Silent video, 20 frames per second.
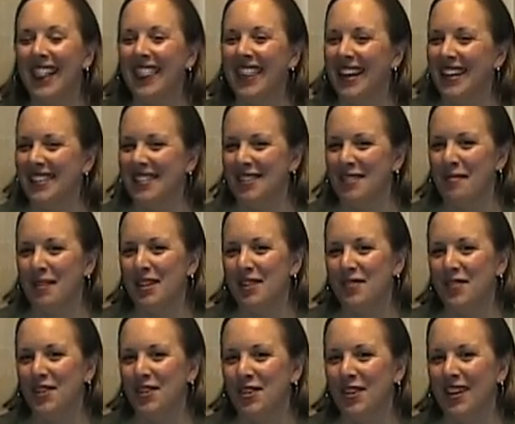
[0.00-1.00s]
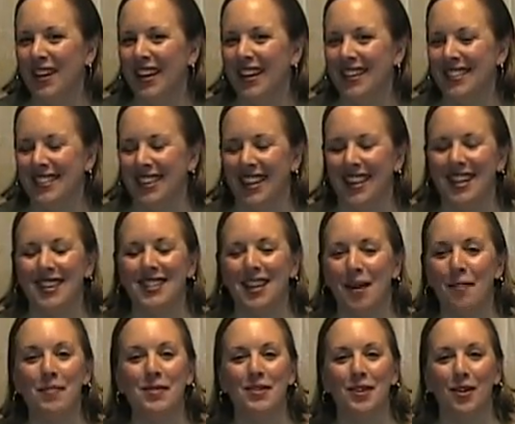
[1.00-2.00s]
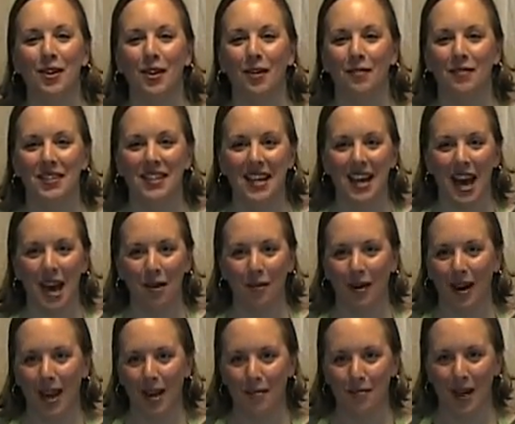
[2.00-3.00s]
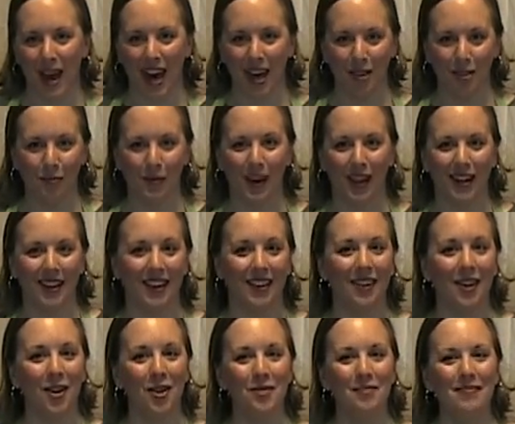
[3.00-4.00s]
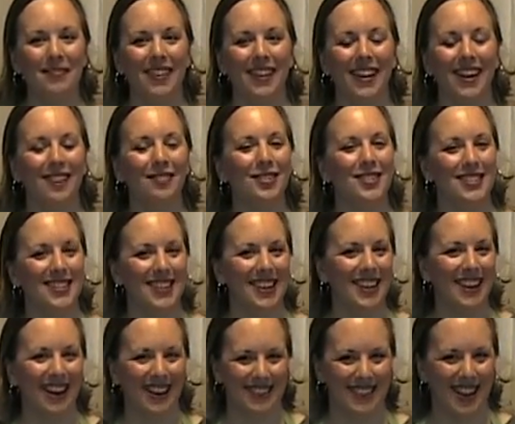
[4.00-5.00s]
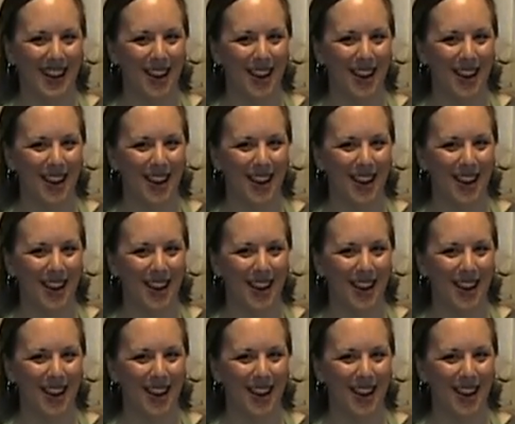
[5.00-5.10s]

Thanks so much for joining us on this episode of DIY Bath, Body, and Home, and we'll see you next